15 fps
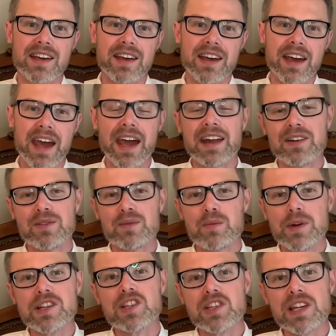and
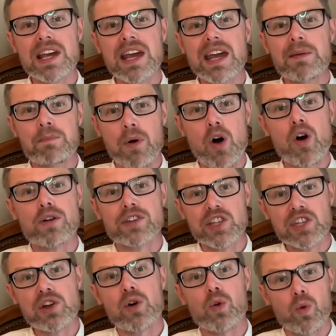we see Paul
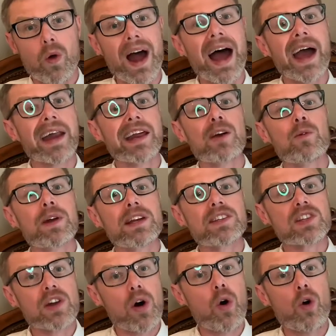still writing when he's
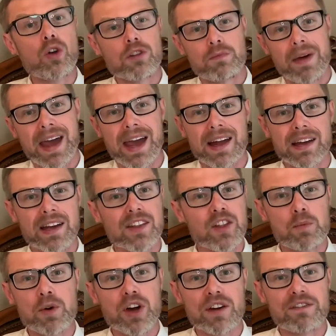an old man in
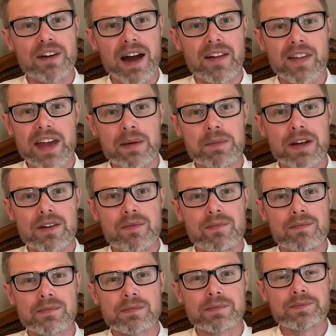the book of Philemon.
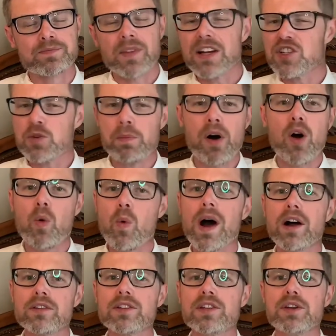And so Paul
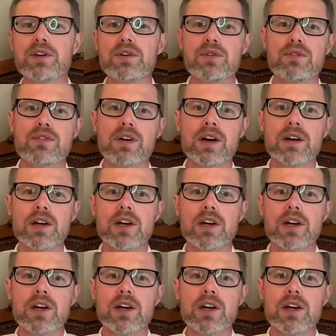well knew the